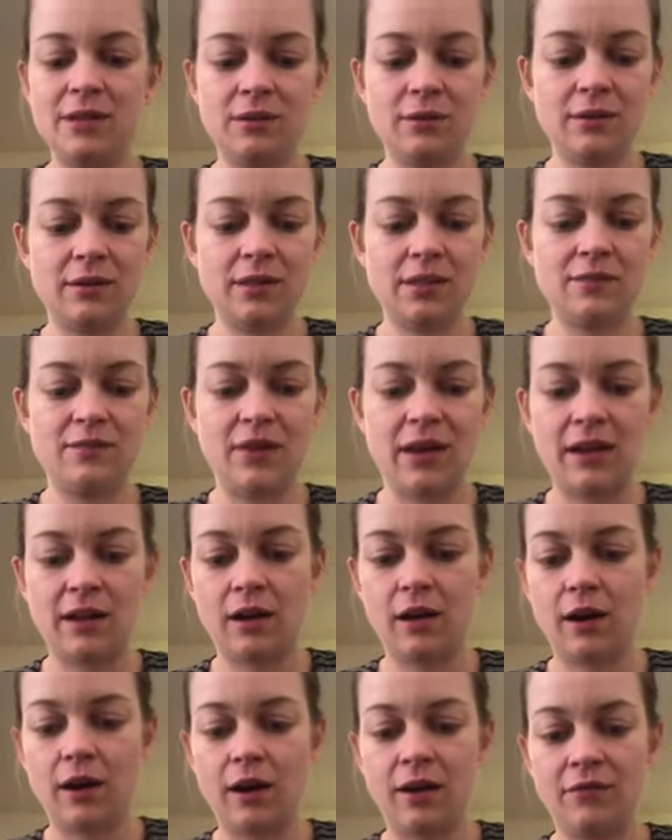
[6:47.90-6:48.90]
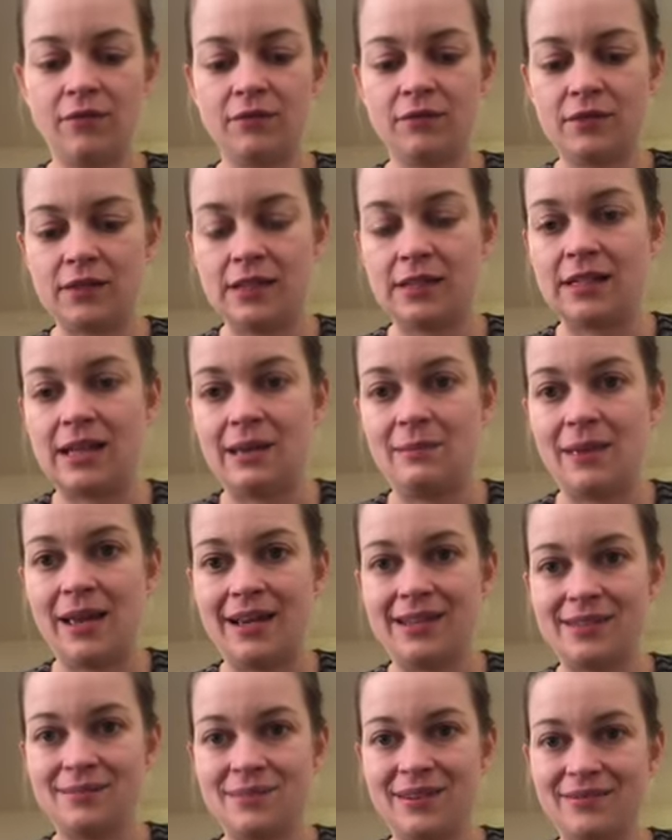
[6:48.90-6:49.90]
been doing this fake cough since Amy
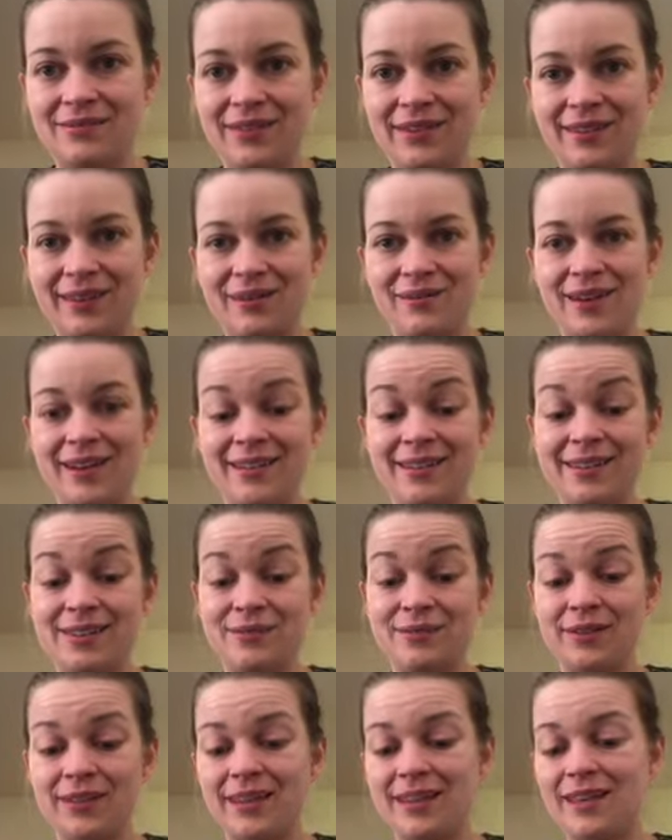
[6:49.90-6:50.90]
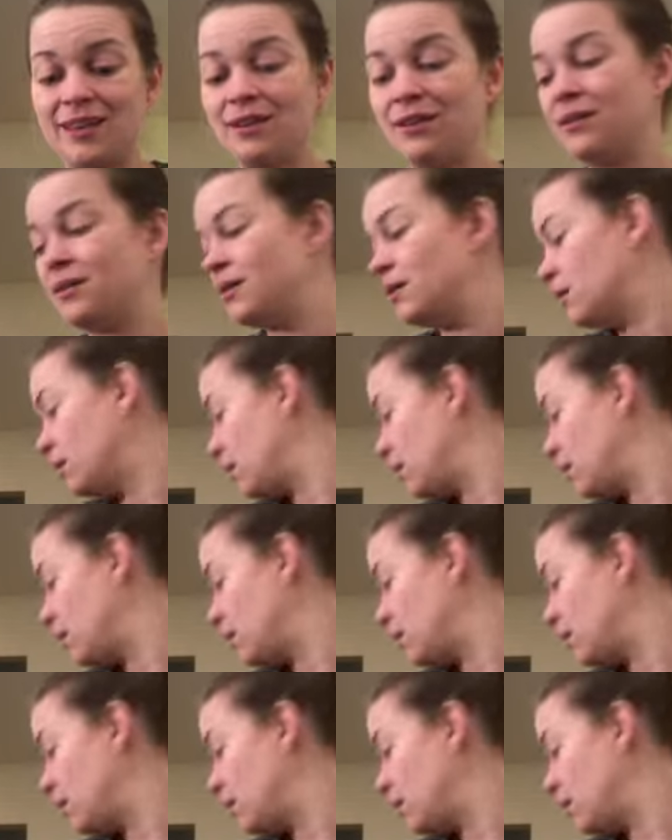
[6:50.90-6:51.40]
hasn't been feeling well, and it's really cute.